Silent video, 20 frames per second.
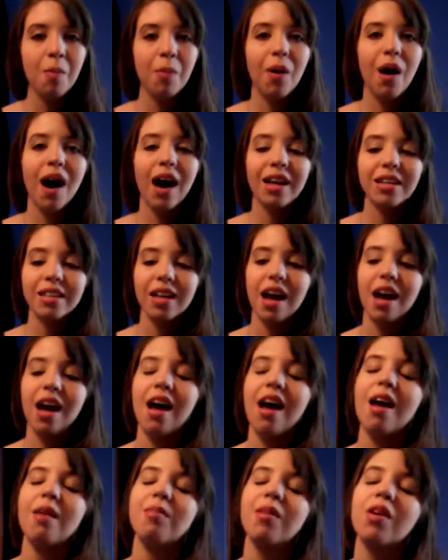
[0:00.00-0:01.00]
but
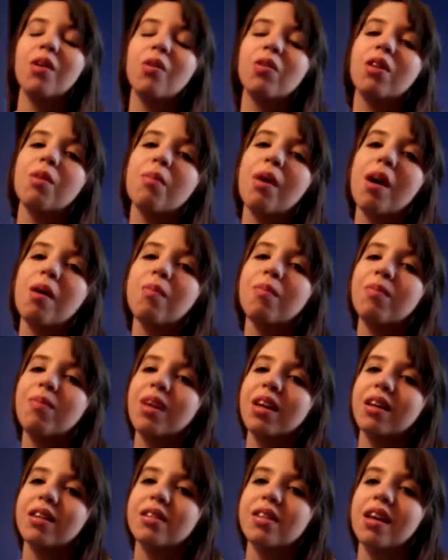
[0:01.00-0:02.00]
I'm gonna hold them up
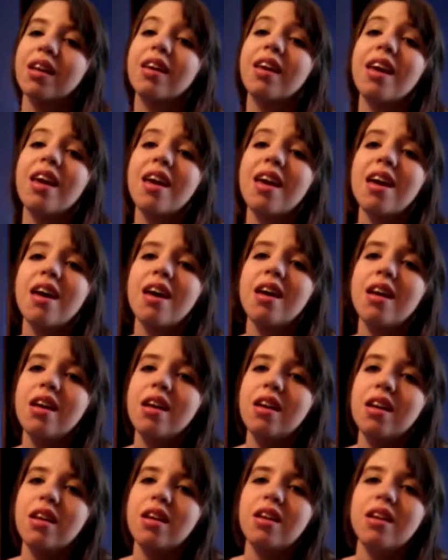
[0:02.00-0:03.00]
because I
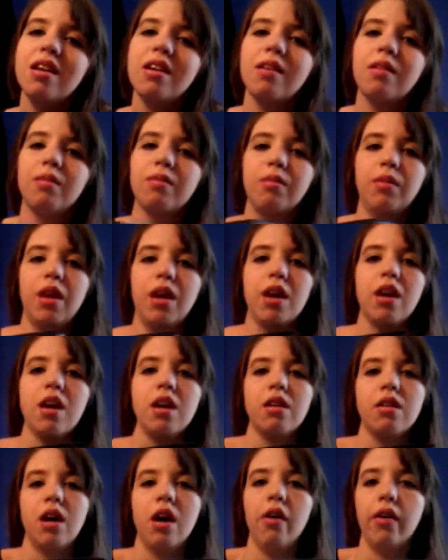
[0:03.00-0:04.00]
can. Can
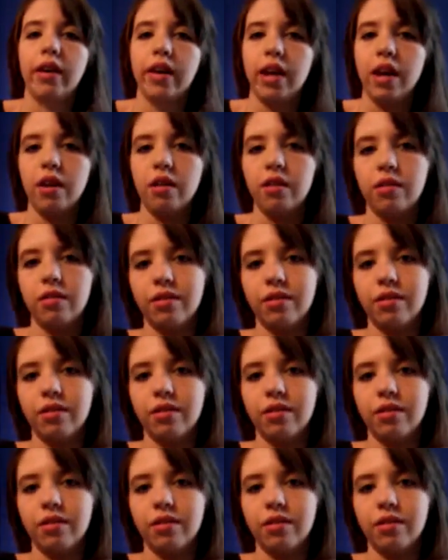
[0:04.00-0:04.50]
I? No, I can't.